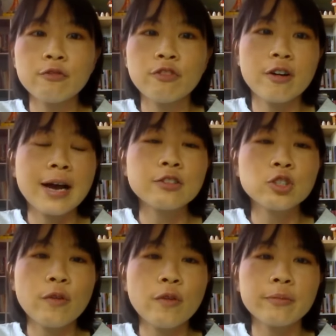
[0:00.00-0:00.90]
for around
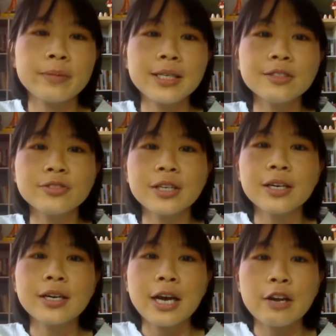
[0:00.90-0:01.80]
12 minutes
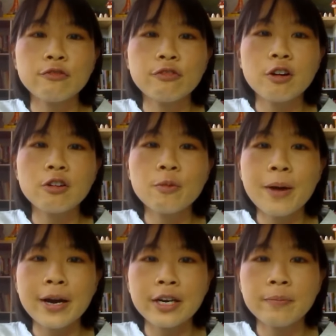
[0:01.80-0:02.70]
and followed
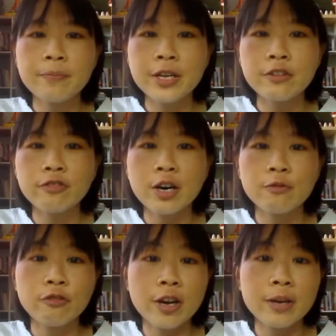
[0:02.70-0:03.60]
by a brief
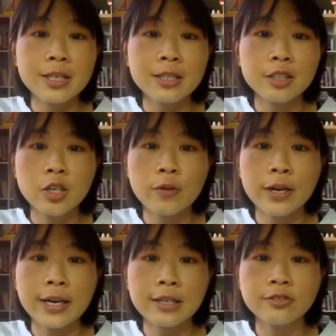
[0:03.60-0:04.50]
5-minute
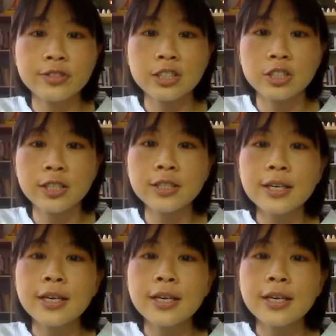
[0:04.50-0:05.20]
Q&A section.